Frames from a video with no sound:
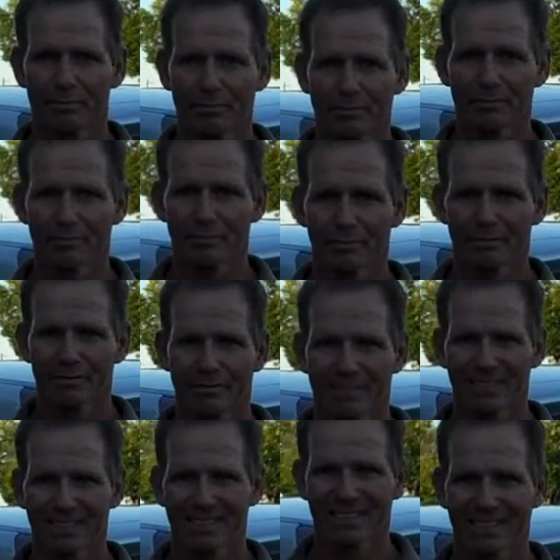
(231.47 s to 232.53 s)
Okay,
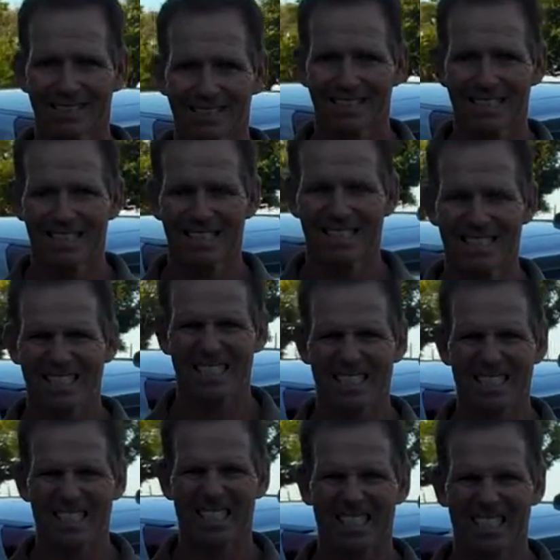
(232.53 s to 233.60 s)
great.
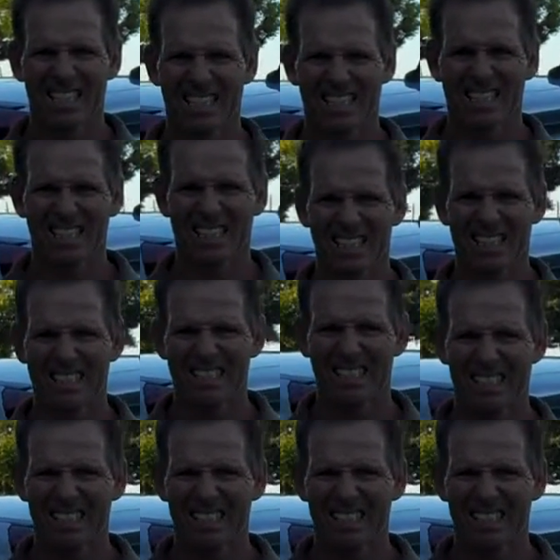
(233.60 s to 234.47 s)
Just to